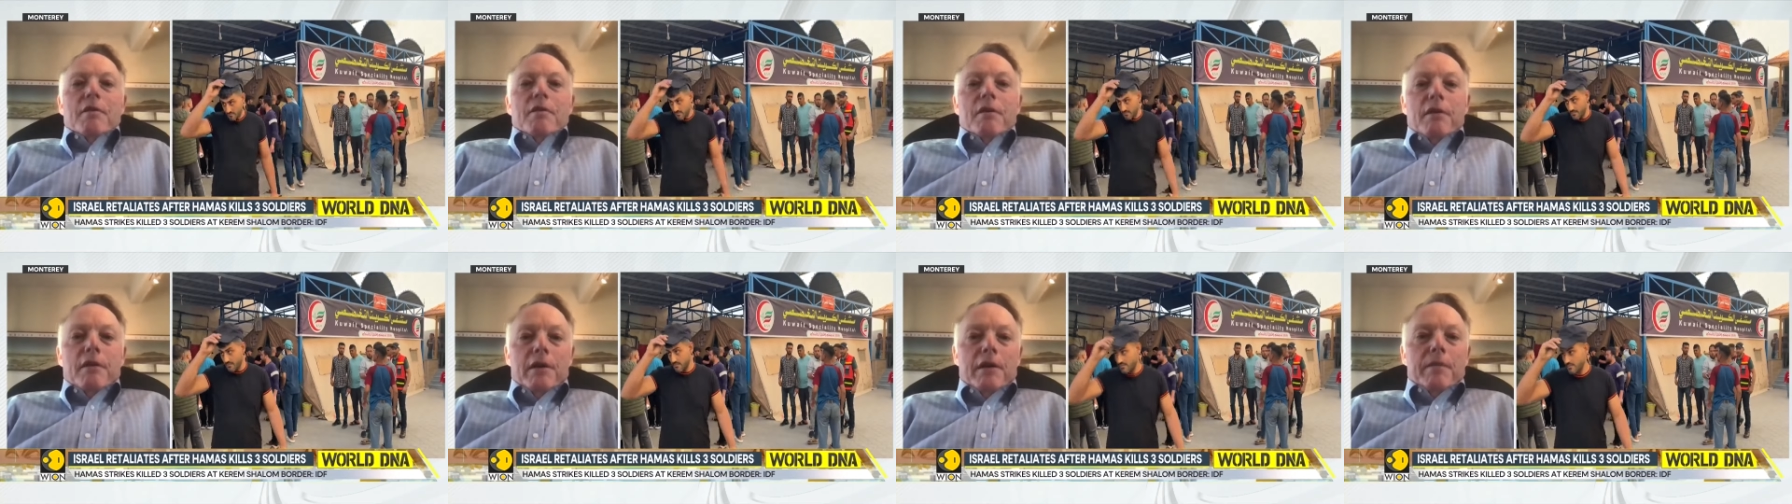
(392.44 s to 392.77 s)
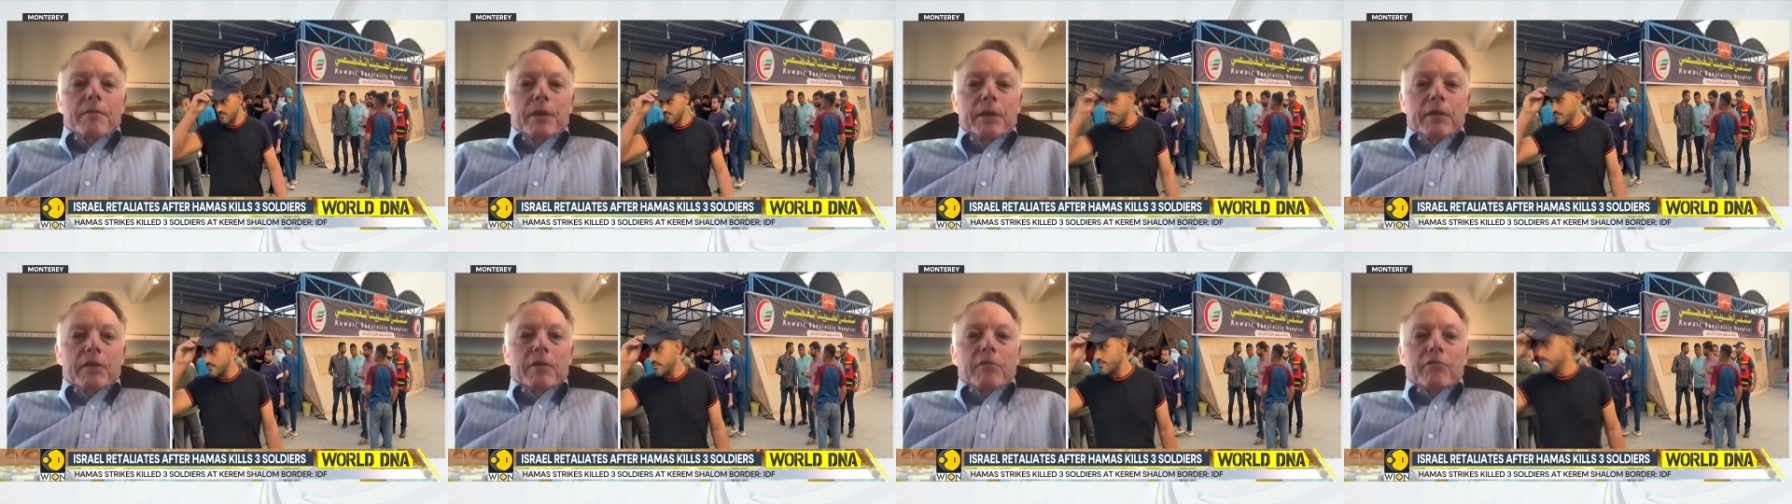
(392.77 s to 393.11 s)

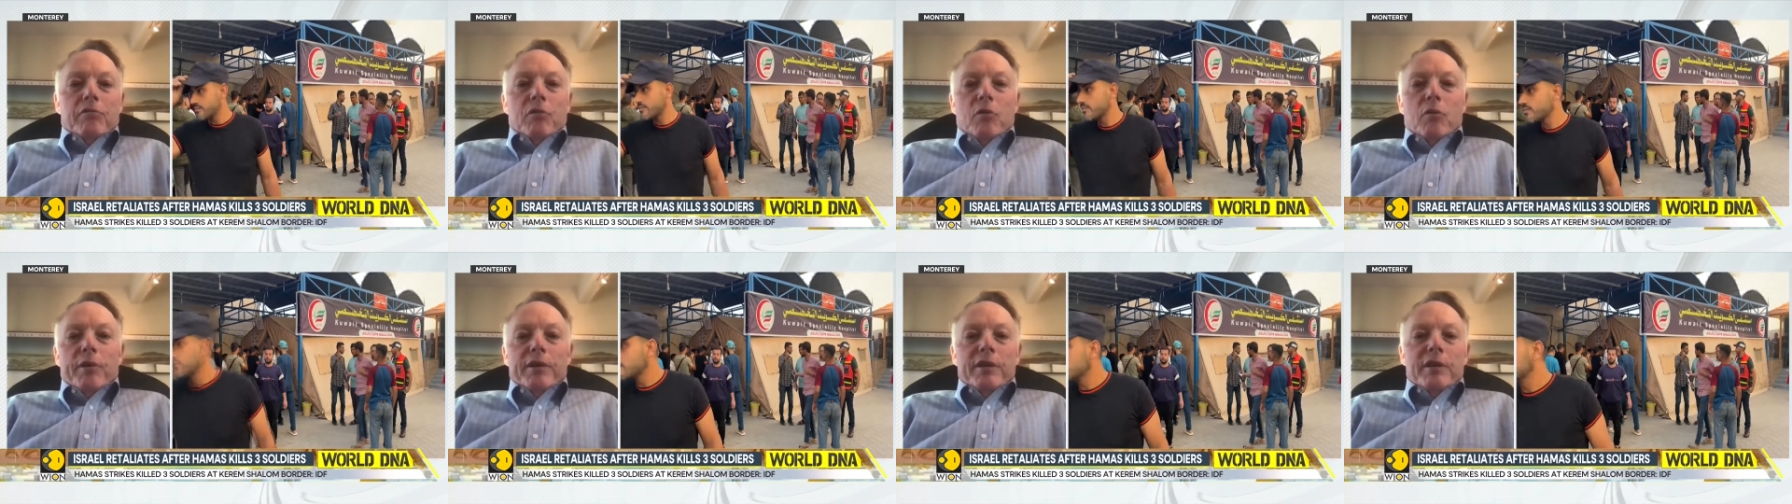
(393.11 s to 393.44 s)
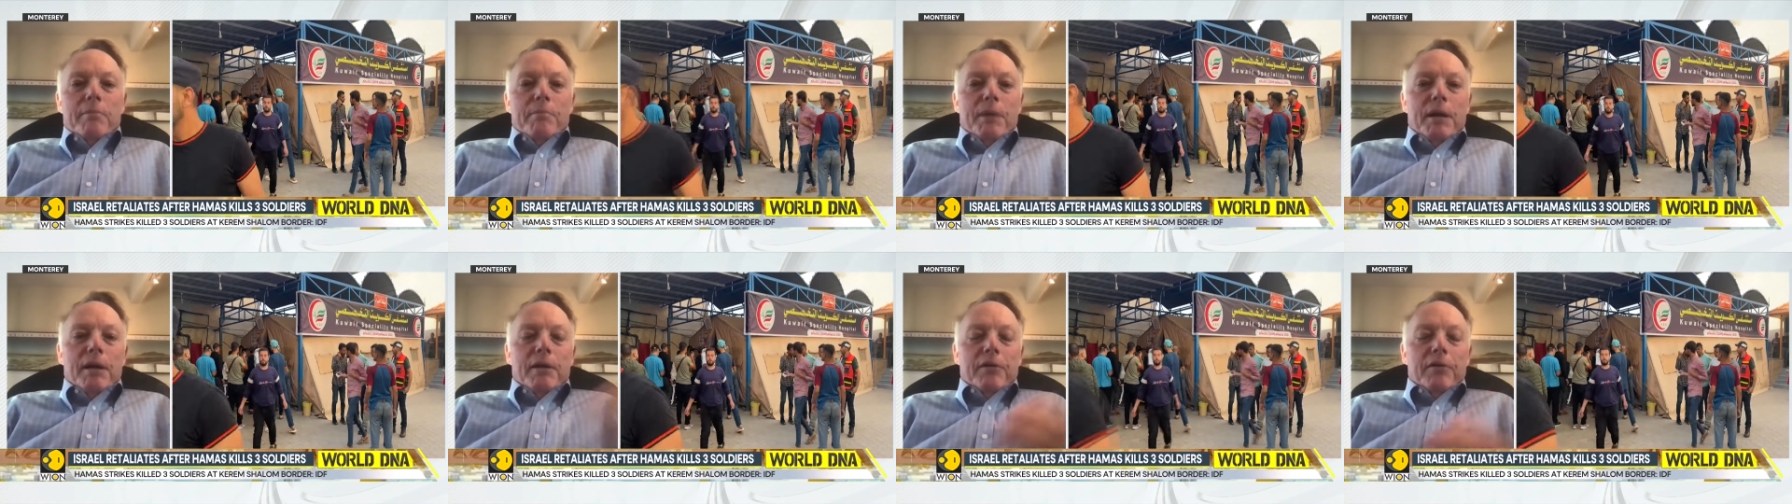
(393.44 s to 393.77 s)
Um, and throwing
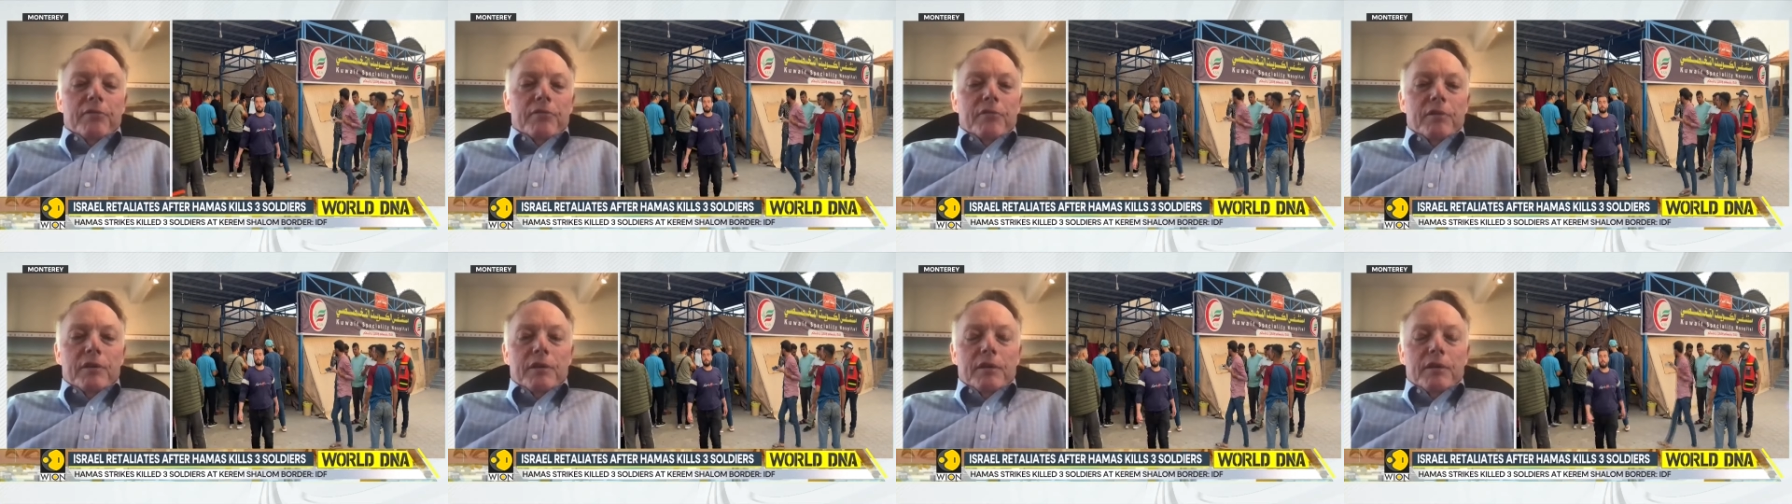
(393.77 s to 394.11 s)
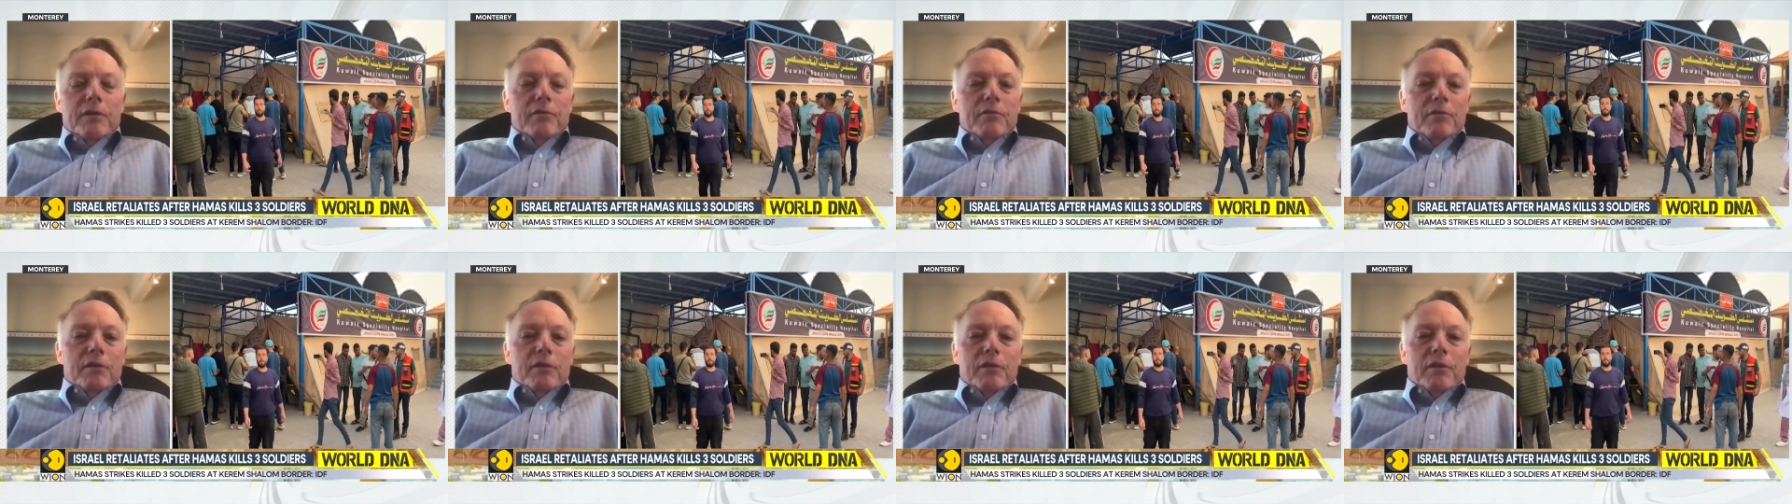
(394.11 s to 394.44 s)
the
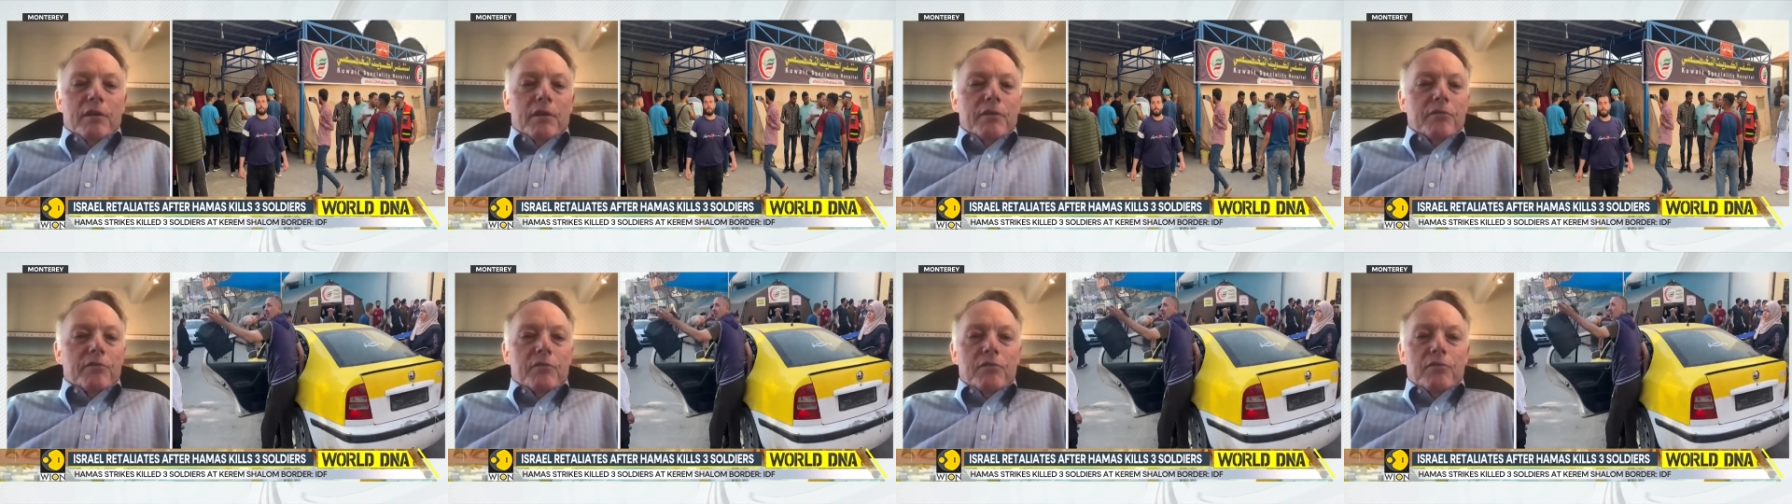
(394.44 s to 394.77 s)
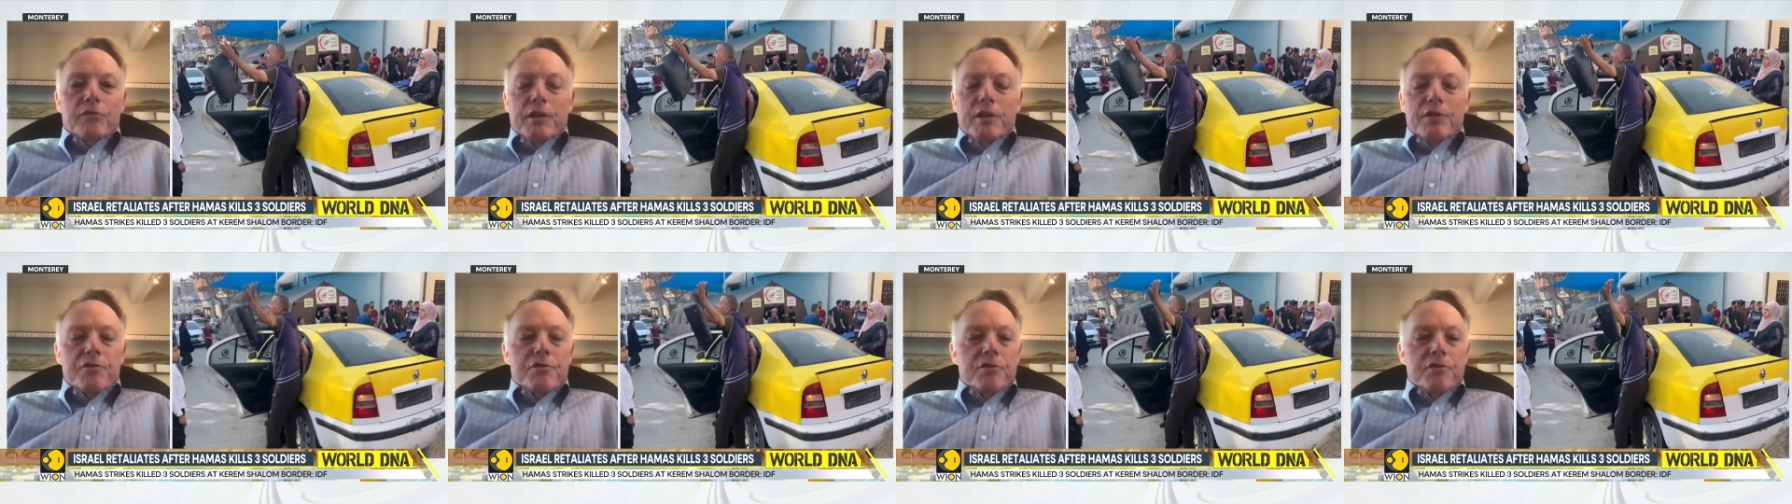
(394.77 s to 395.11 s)
Palestinians in
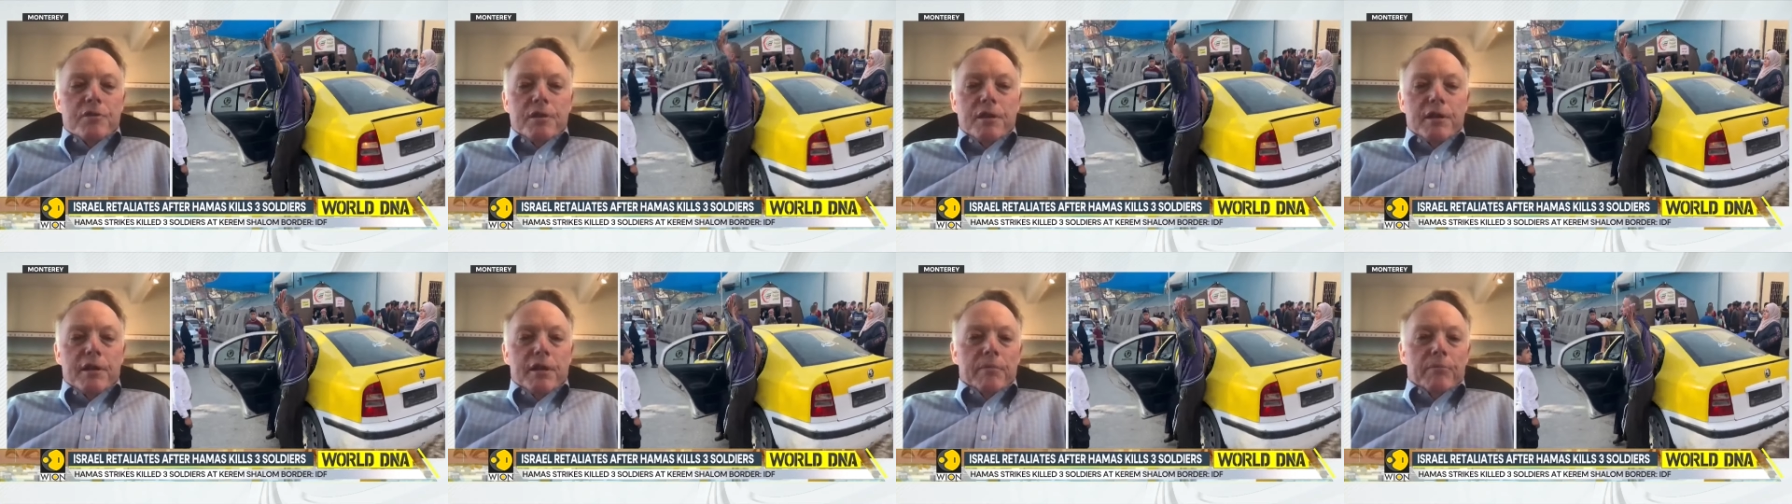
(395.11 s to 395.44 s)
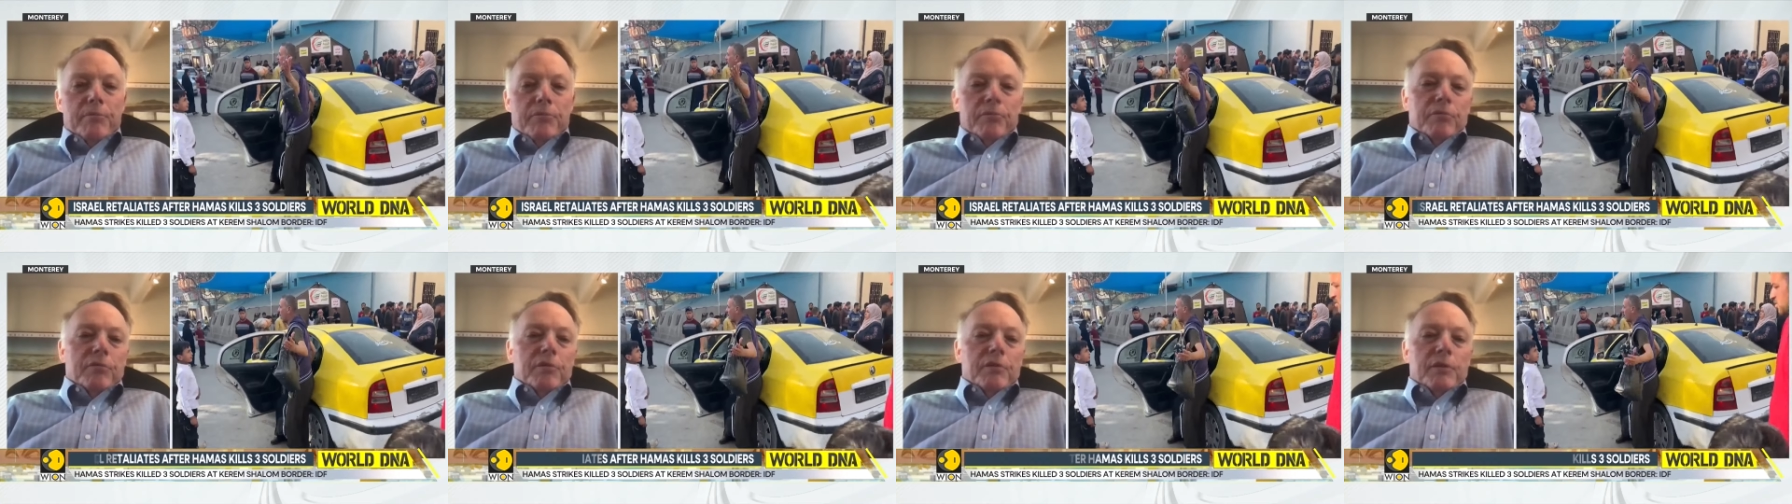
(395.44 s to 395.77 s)
concentration
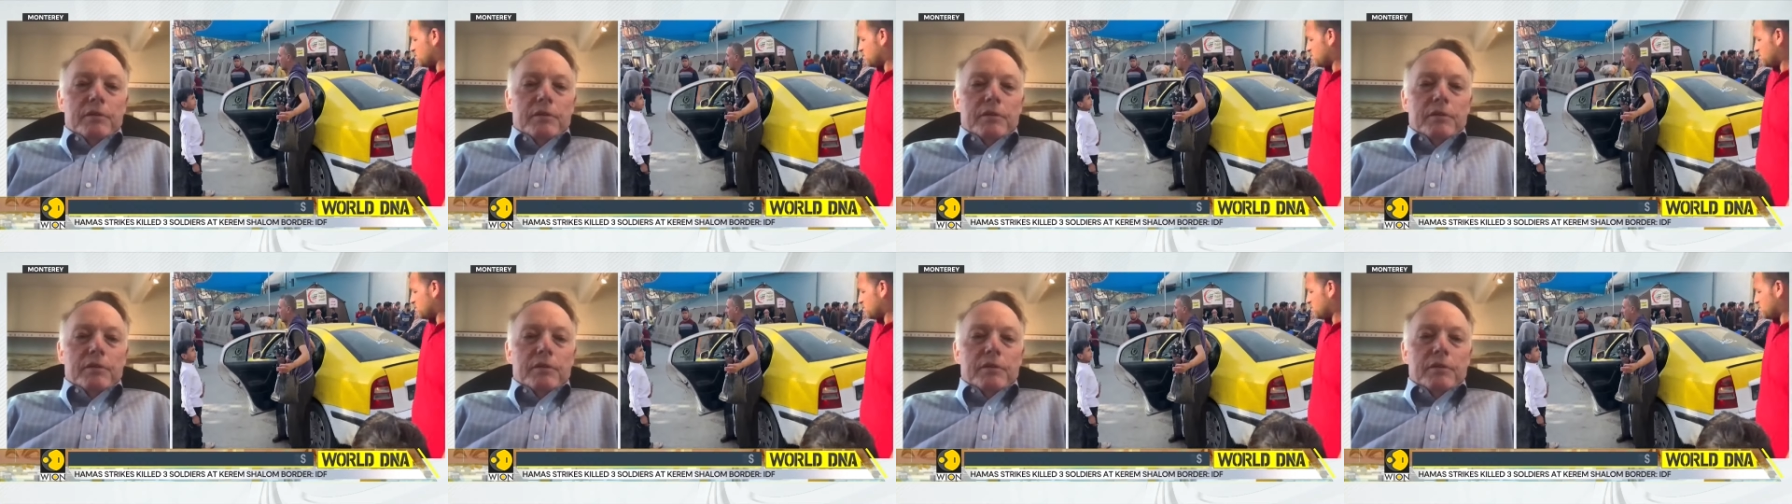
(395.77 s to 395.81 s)
camps.